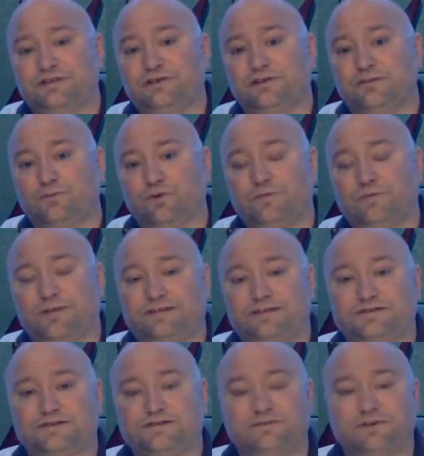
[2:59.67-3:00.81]
in learning more about
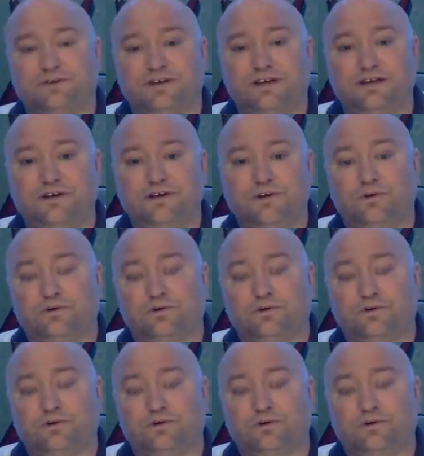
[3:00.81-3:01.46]
this community